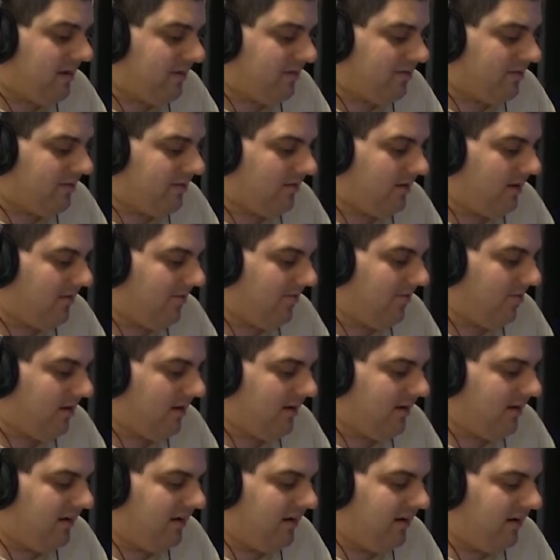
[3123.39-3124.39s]
lost a tough
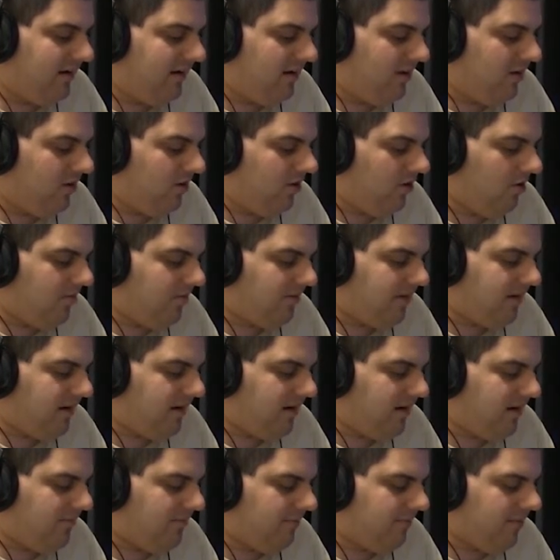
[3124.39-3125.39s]
one over
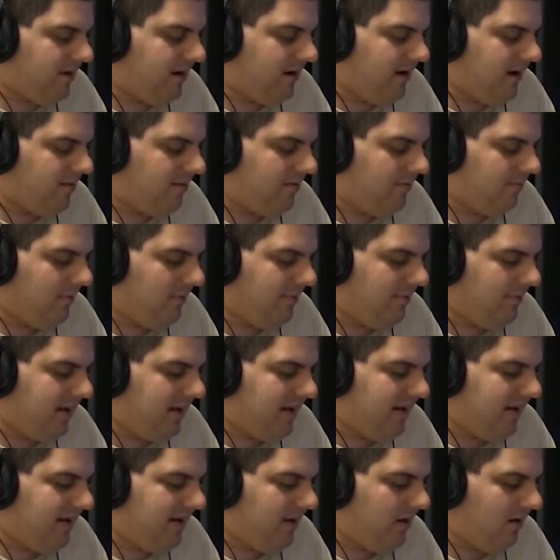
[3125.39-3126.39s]
there, but also but
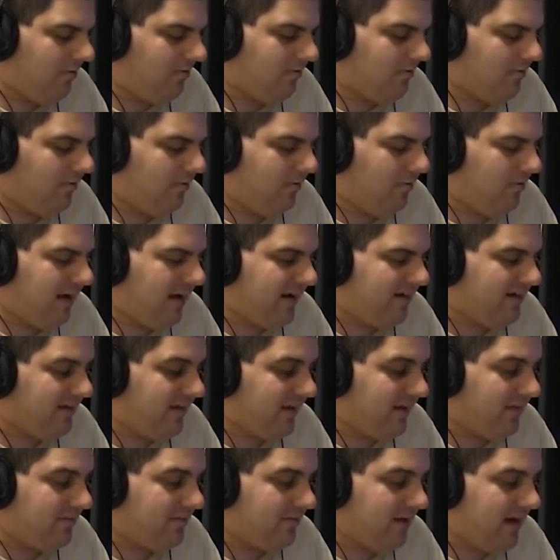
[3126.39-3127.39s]
Ben Kelso I
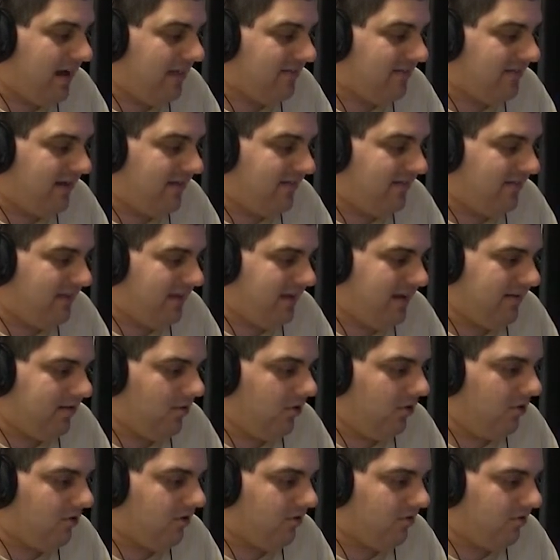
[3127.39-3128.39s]
think's got that team
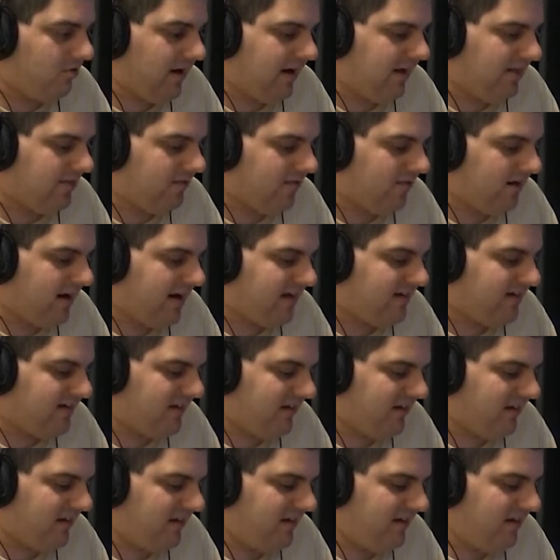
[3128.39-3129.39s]
going the right
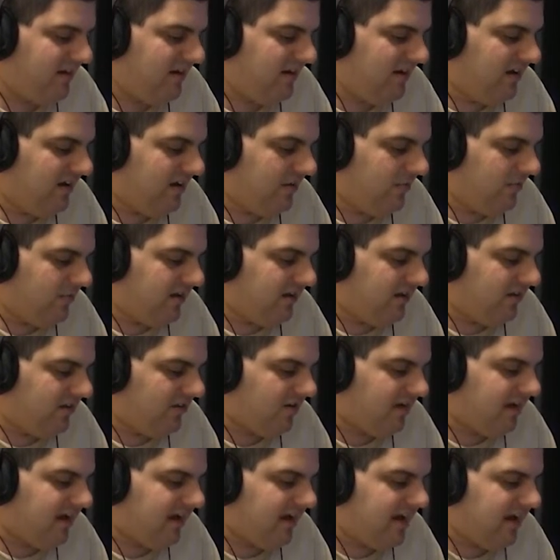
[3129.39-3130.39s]
direction when you
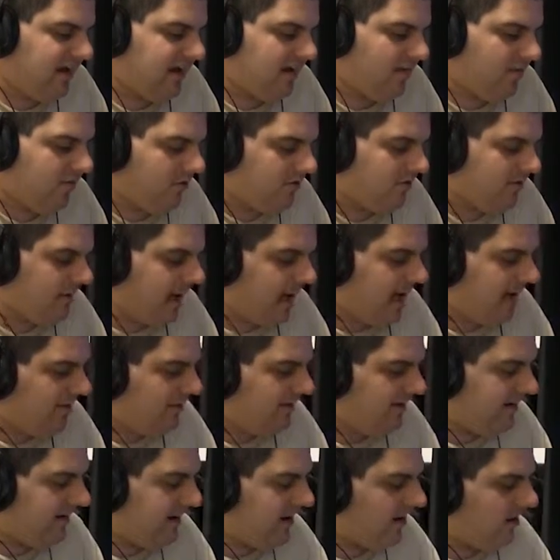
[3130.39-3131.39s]
look at it. Of course
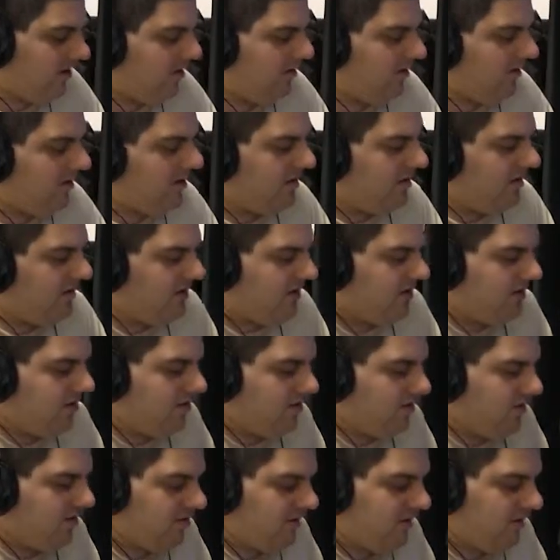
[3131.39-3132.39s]
Avondale
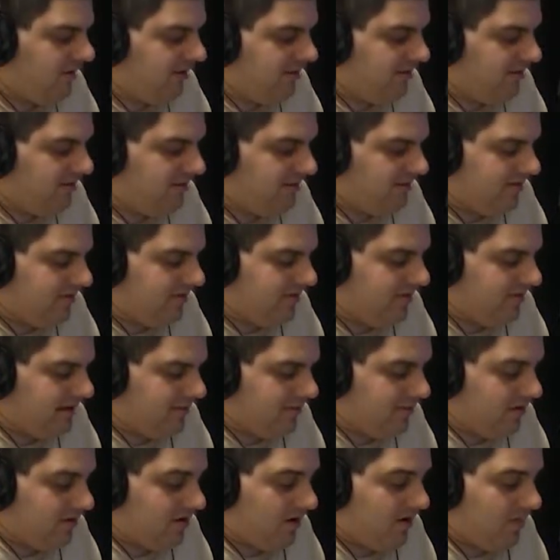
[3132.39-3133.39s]
earlier in the
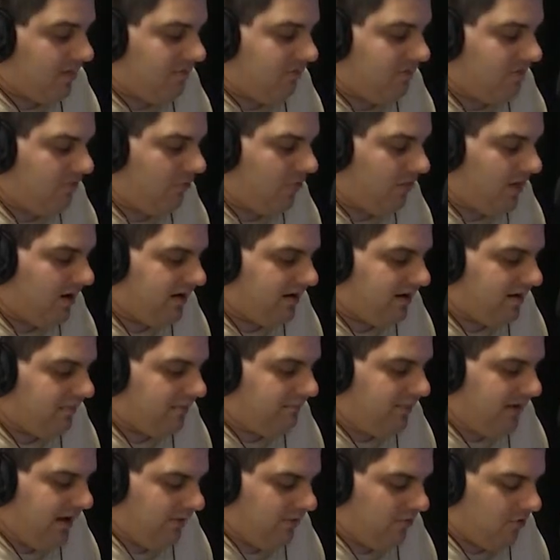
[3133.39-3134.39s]
December um one
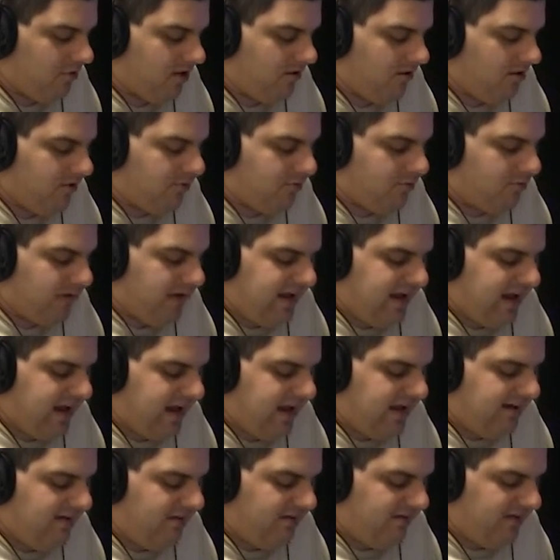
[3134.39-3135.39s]
beat Royal Oak pretty
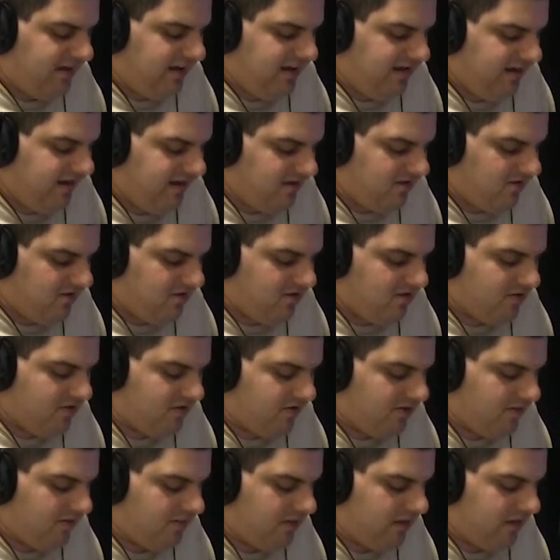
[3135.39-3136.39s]
handily, you know,
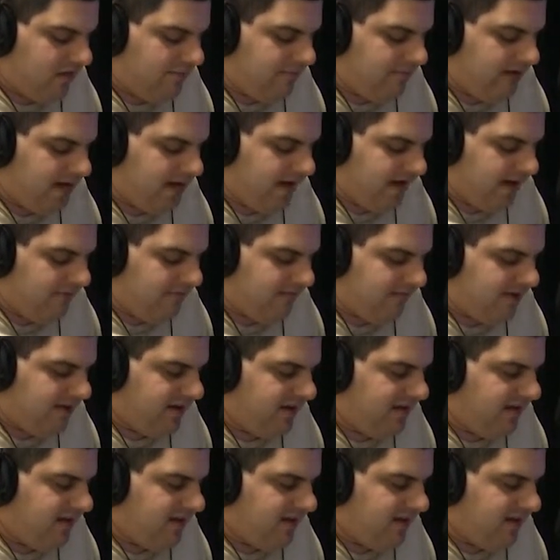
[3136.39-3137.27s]
led by um